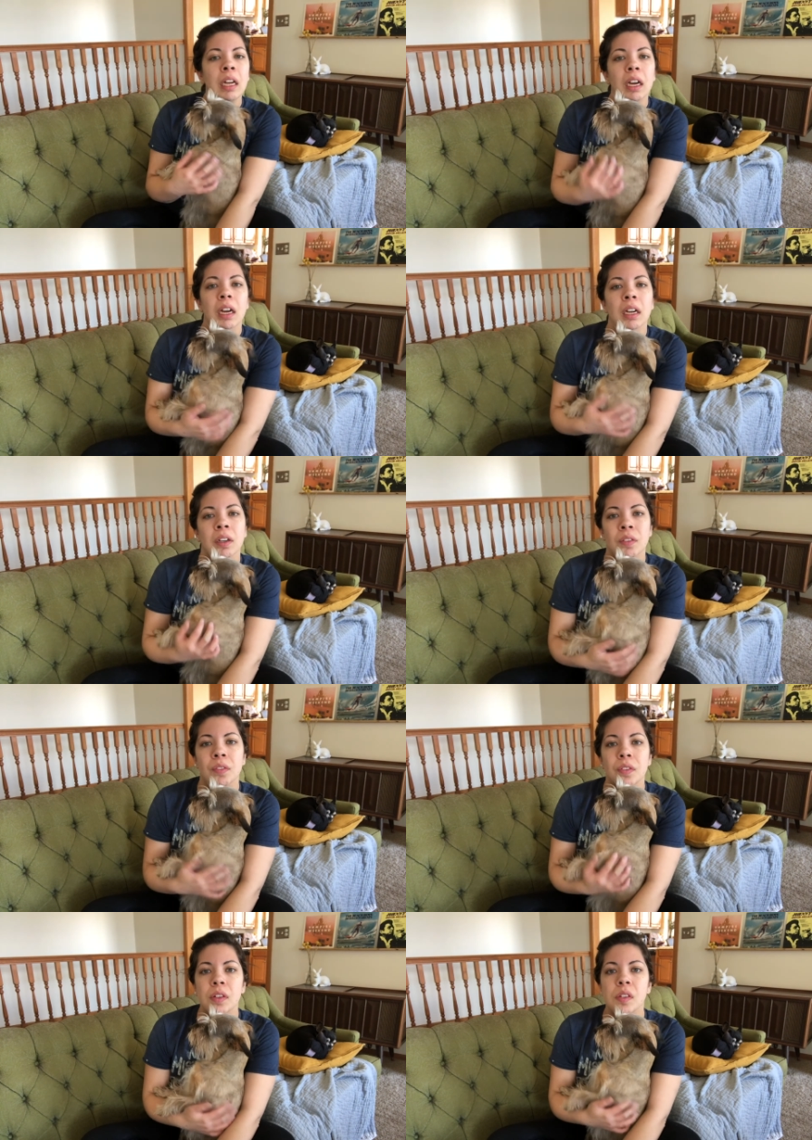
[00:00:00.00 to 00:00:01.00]

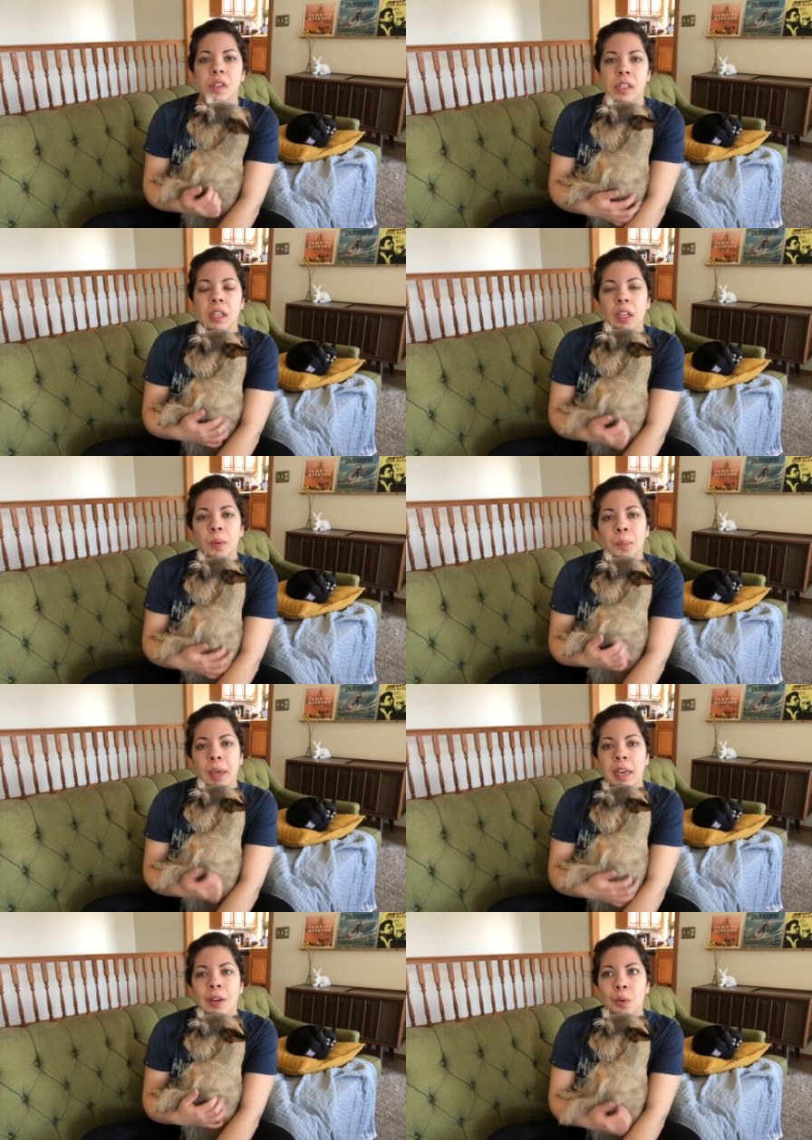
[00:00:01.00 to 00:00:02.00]
of ceiling
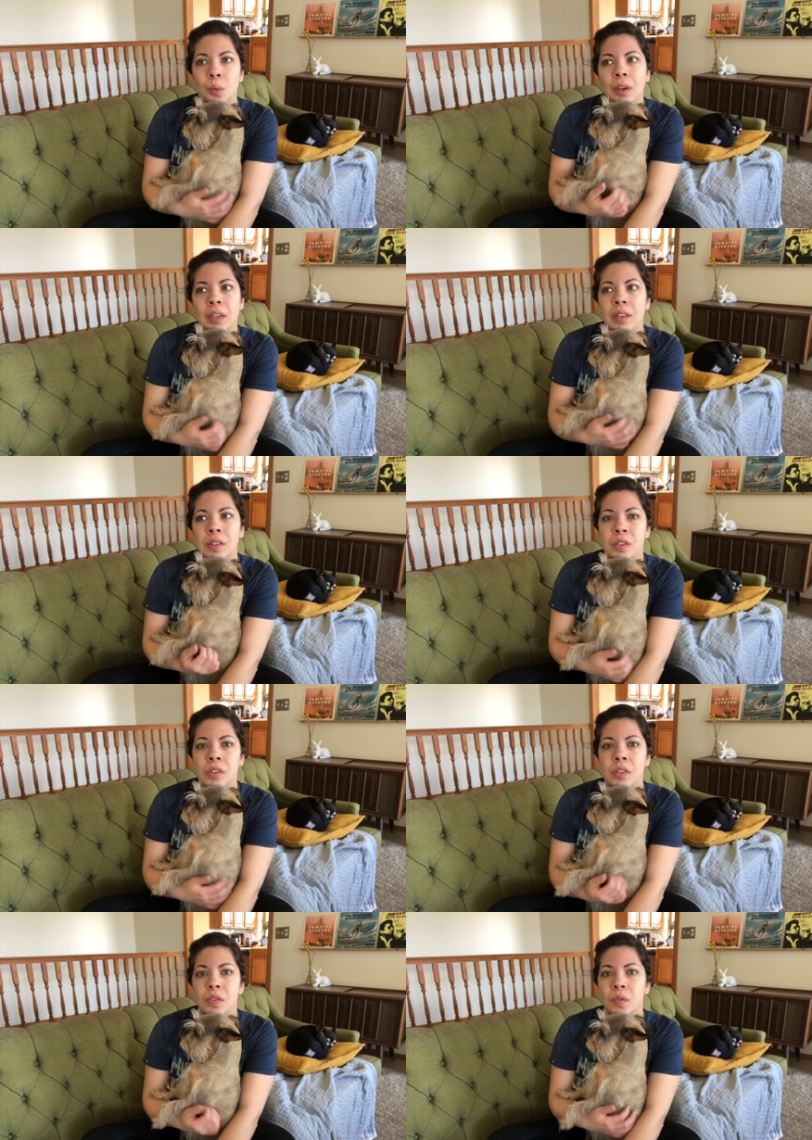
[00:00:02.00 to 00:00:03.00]
paint
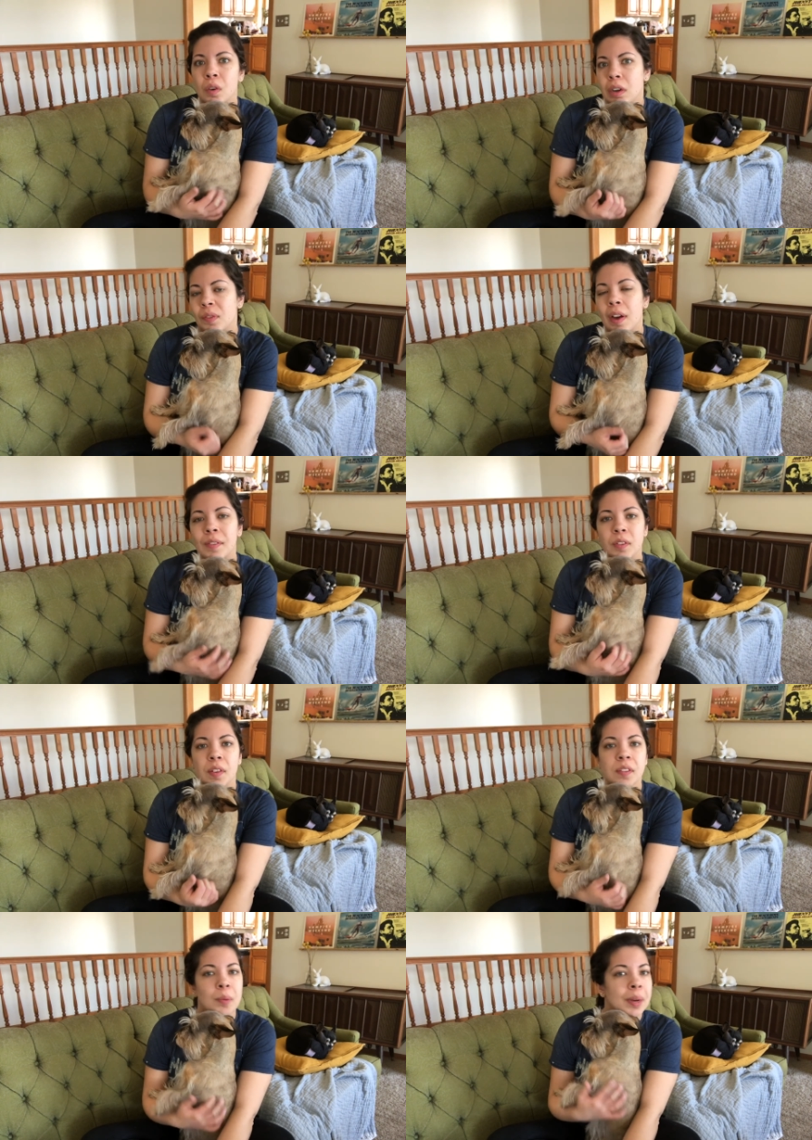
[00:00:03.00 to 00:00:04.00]
was 45 or
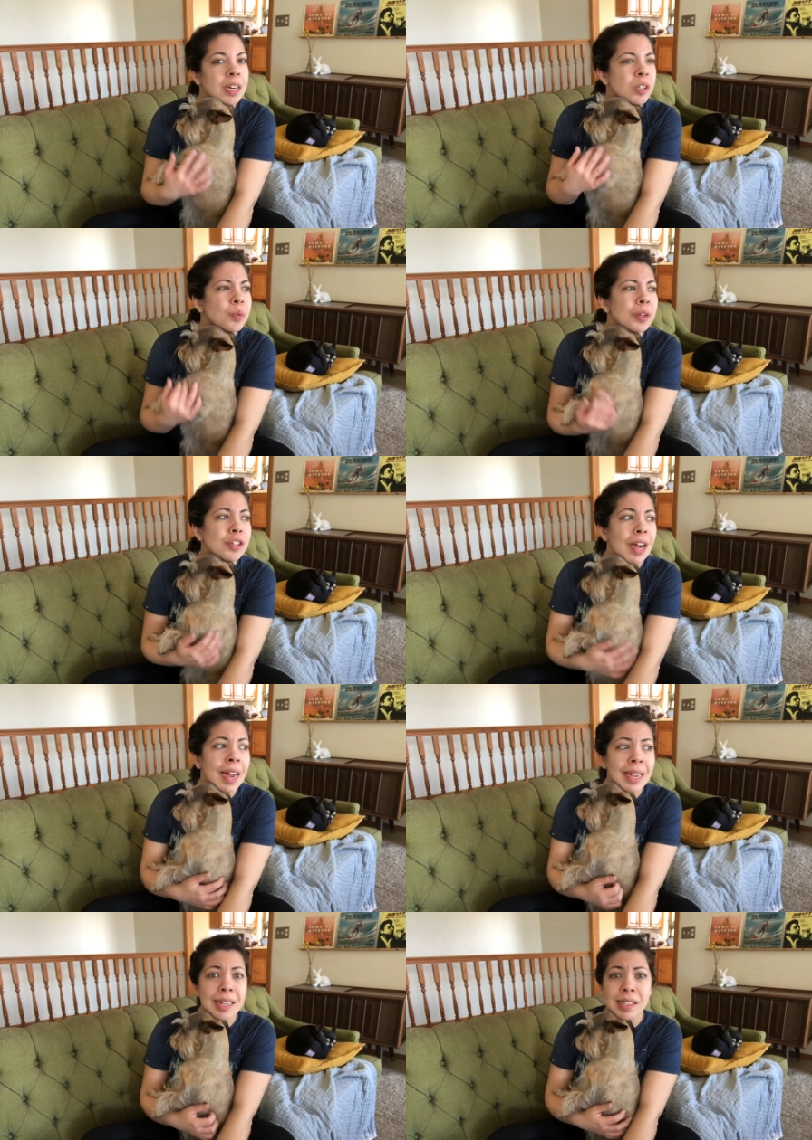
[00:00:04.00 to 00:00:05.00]
50 bucks, which
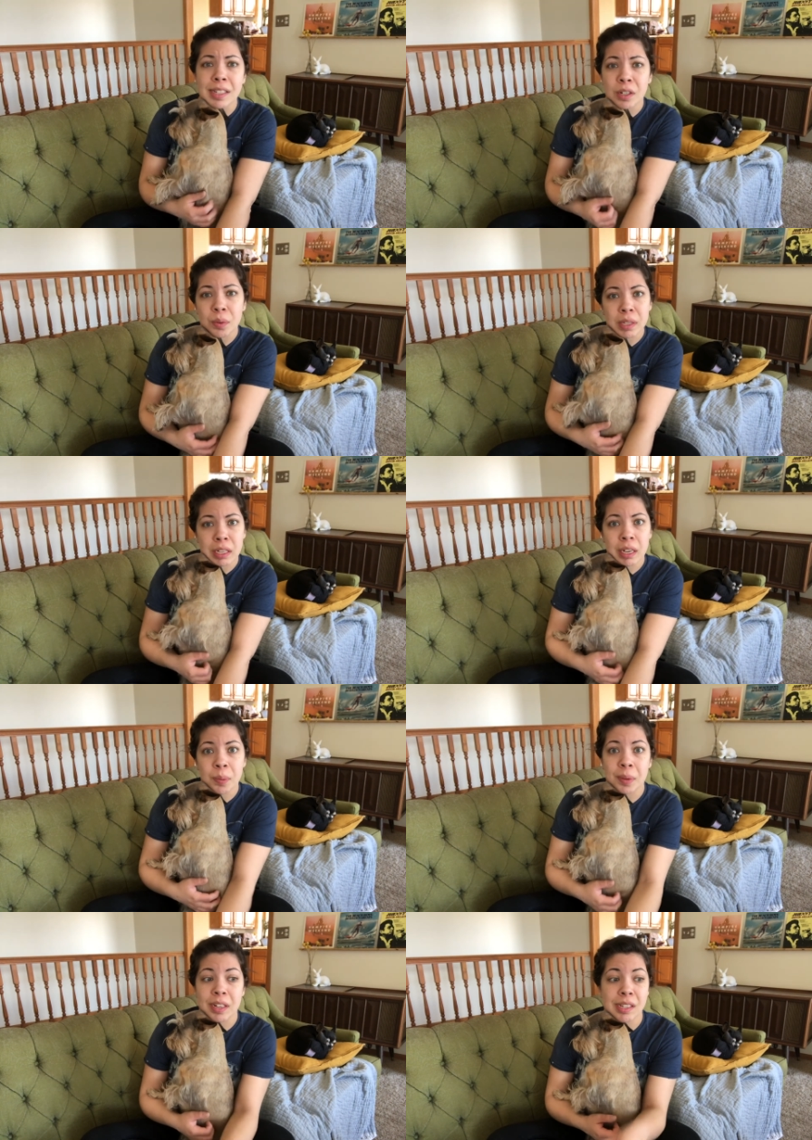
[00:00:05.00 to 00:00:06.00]
I consider really good
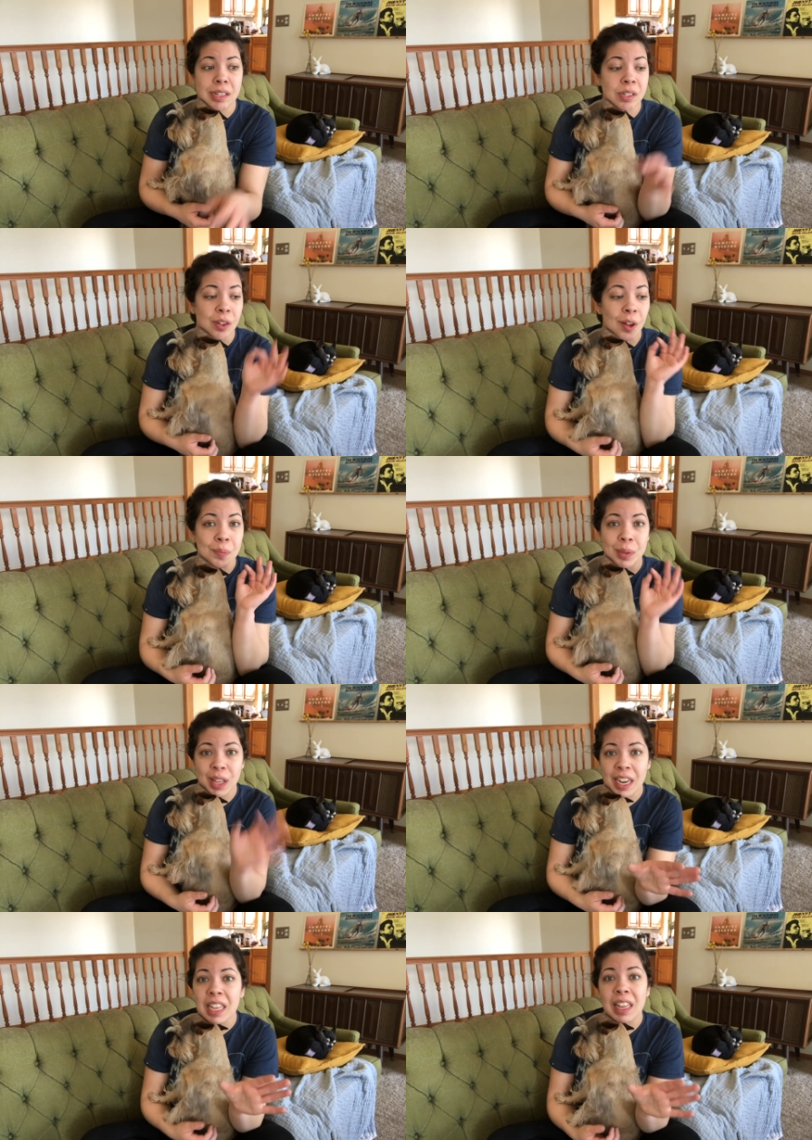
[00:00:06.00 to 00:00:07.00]
because I still have
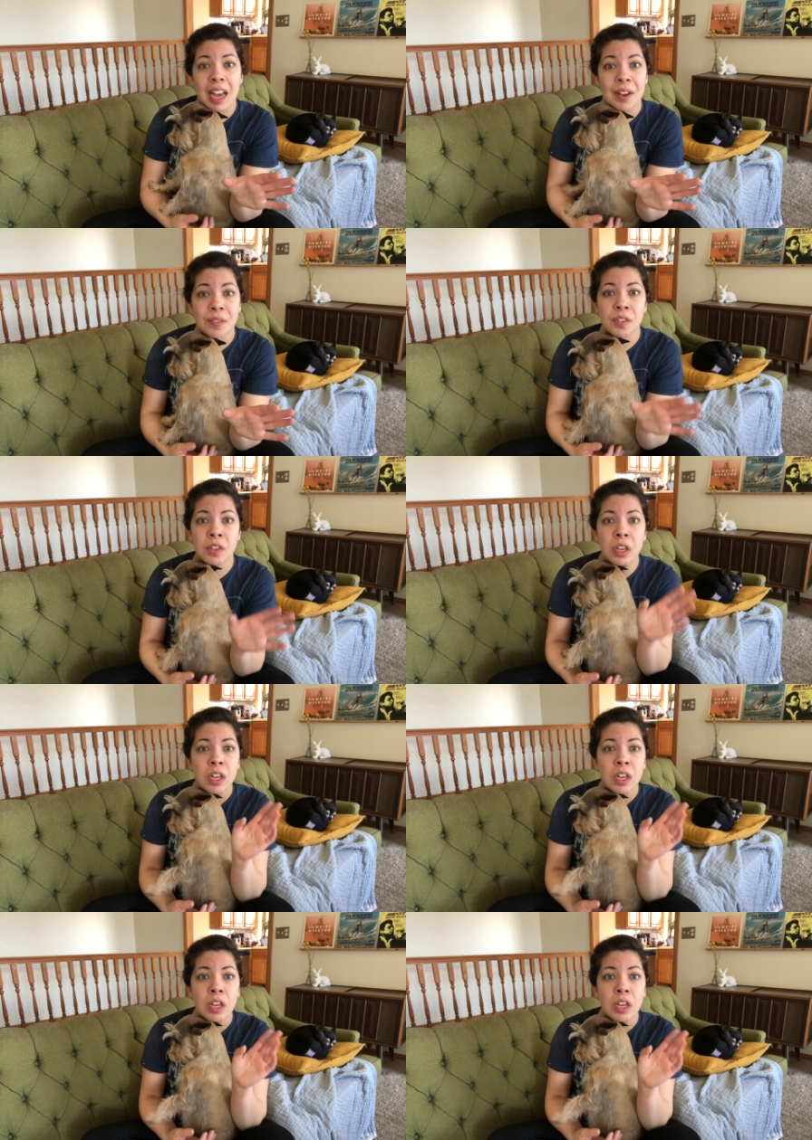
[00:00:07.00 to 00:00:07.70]
plenty left.